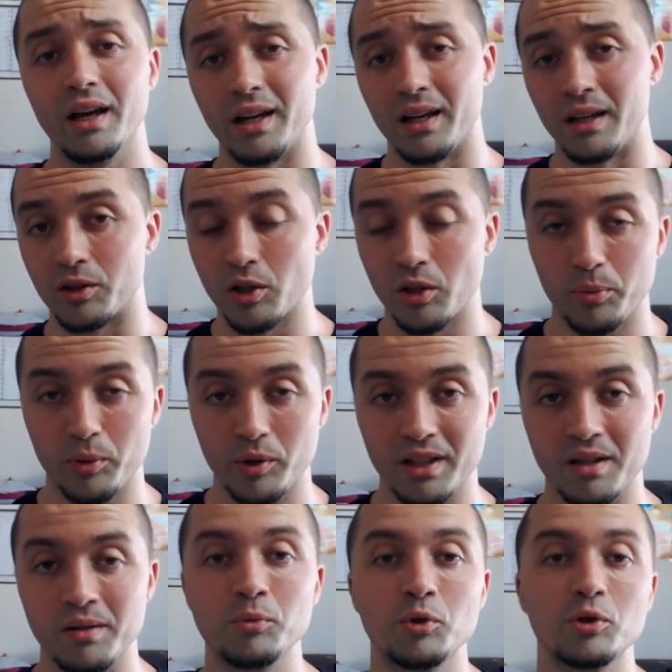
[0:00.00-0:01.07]
interpret it
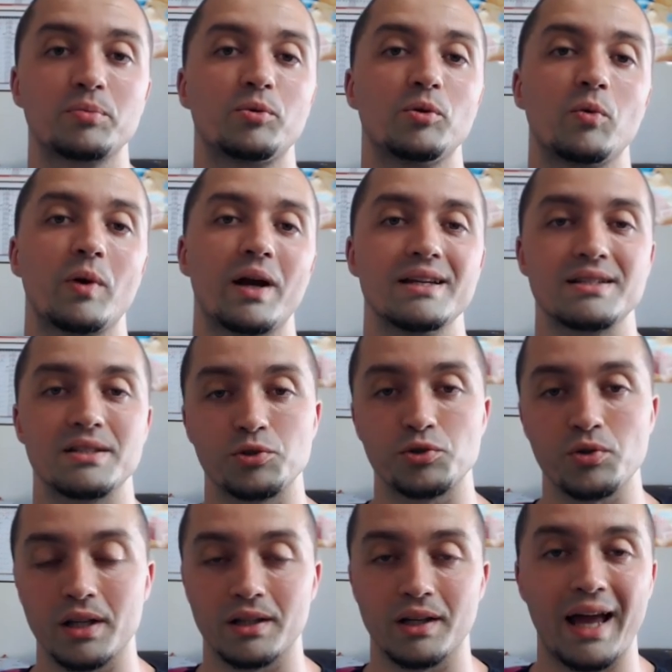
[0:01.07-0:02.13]
in multiple ways and
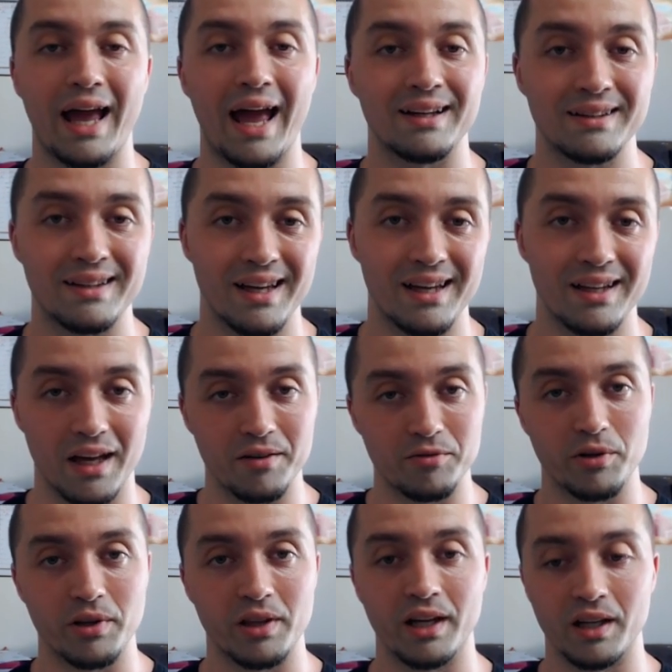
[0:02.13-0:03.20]
try to annotate
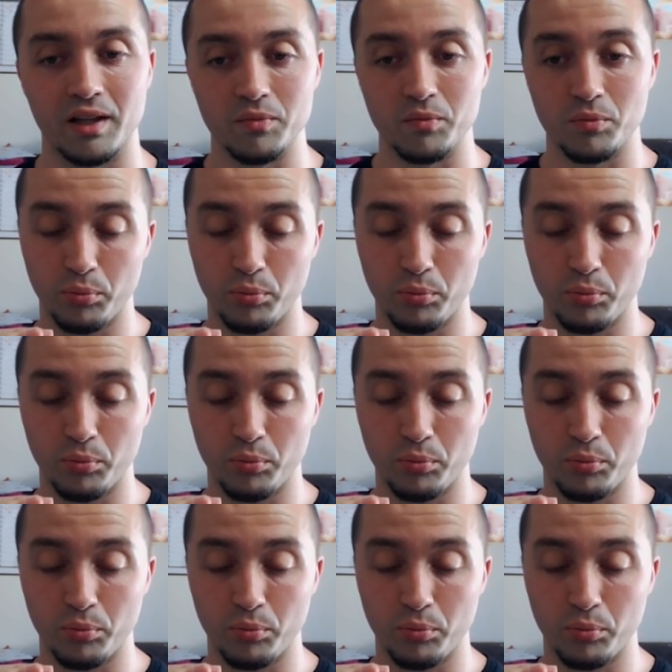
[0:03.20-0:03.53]
everything and